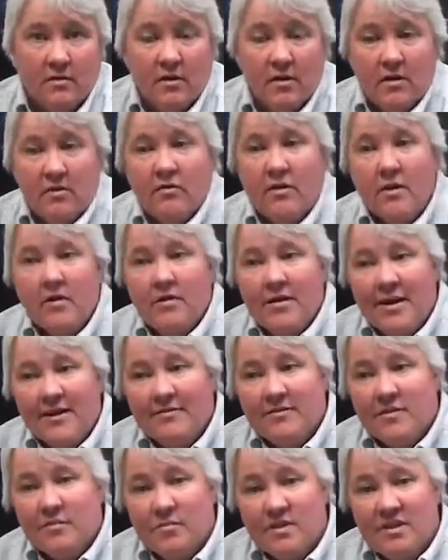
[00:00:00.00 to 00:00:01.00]
Mm-hmm. They don't
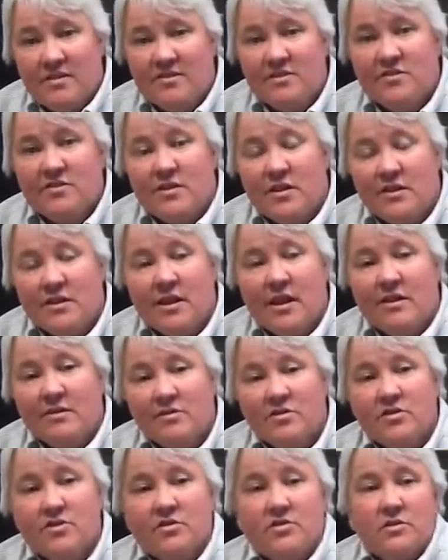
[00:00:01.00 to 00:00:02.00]
have to be stuck
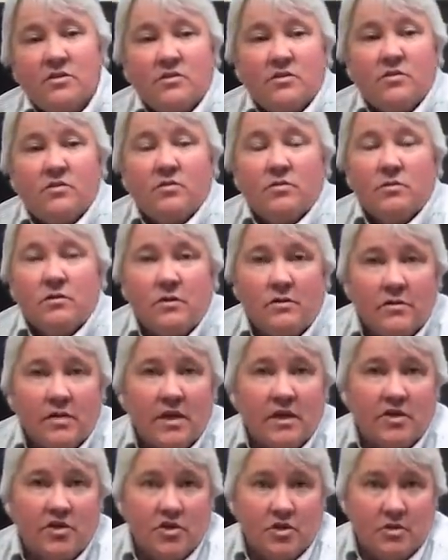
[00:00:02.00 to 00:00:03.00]
out just at a certain
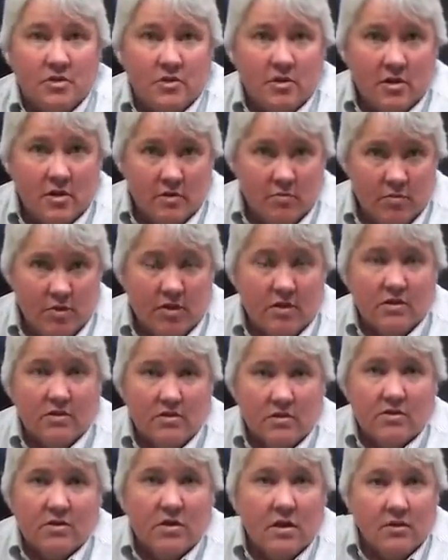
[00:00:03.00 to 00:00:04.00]
location,
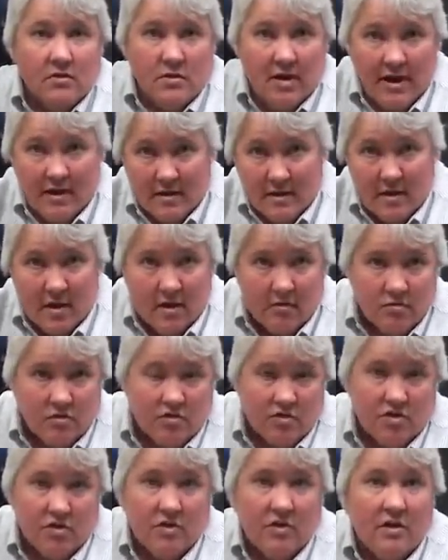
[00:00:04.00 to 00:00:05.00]
because Intelerad
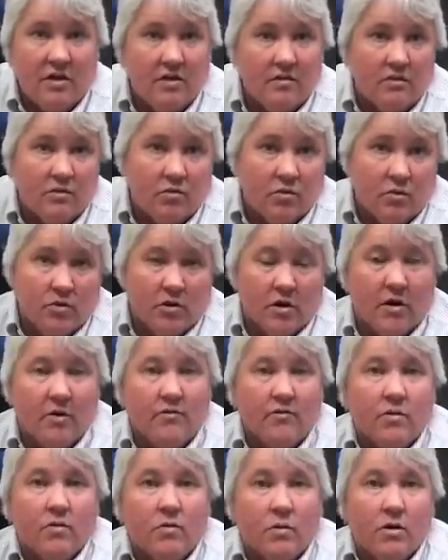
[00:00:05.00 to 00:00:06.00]
enables you to get the work
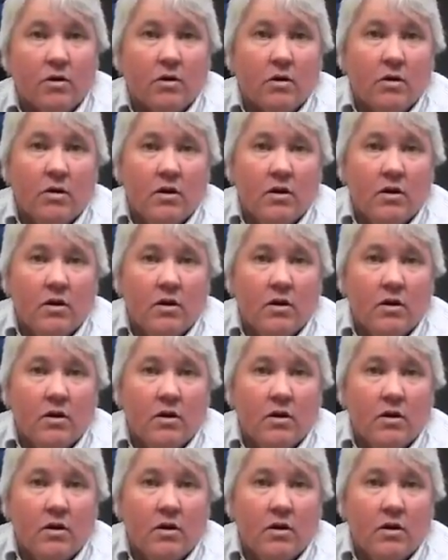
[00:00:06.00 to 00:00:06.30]
everywhere.